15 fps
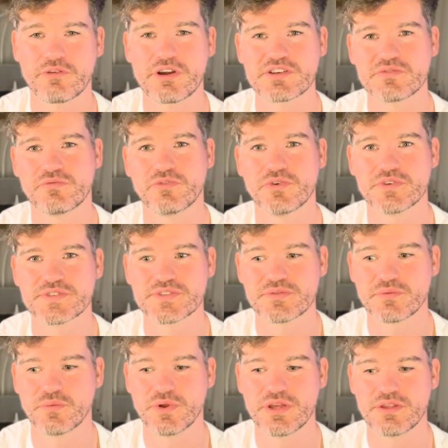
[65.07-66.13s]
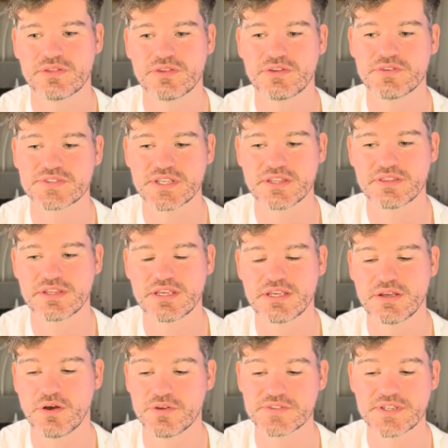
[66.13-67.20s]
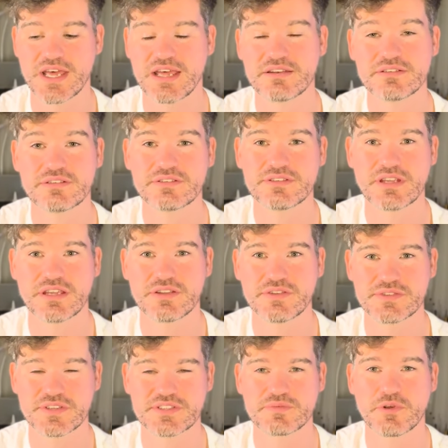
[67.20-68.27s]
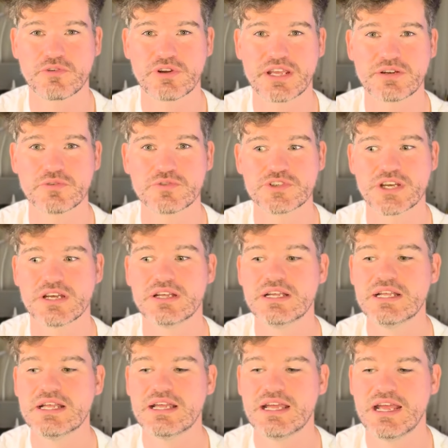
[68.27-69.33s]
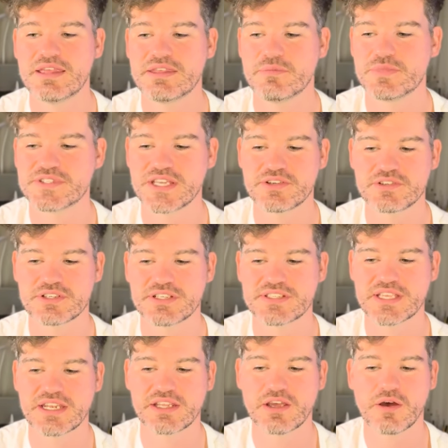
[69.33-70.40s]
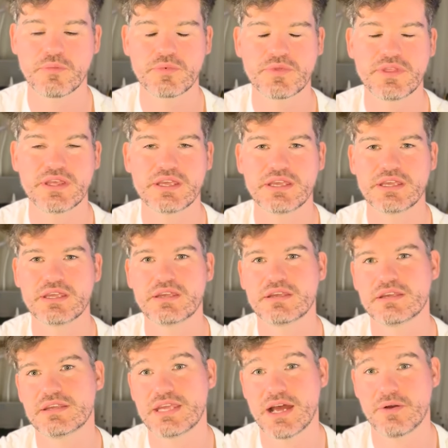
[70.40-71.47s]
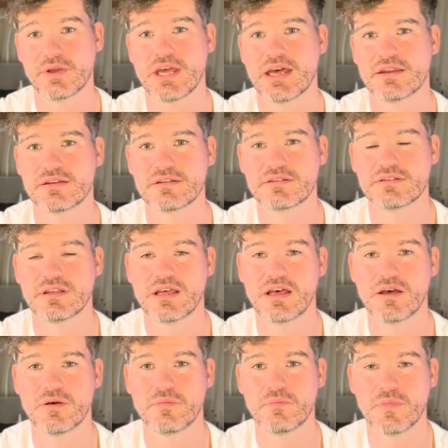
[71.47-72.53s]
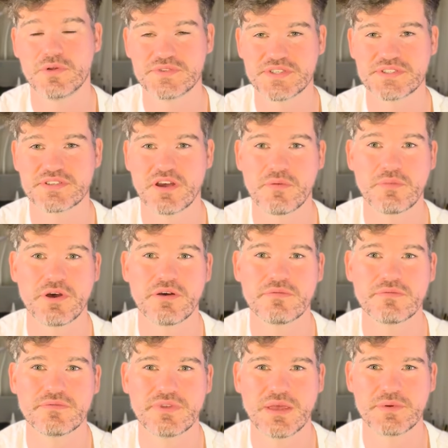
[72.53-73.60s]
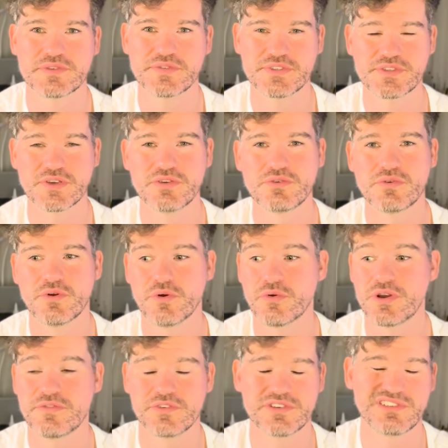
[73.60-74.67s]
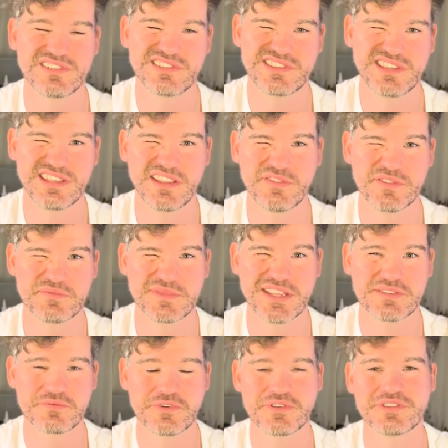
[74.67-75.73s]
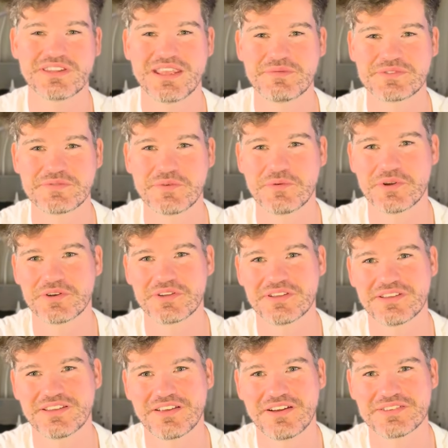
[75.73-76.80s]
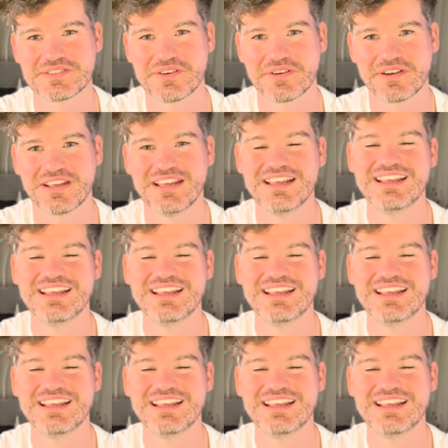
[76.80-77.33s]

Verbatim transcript: Aggression Force, with using the OSNAT, uh, using a smoke grenade launcher, and then potentially setting up the Yaogat uh, multi-sniper M S V two, or even, if I'm desperate, the M S V one Kai Tok,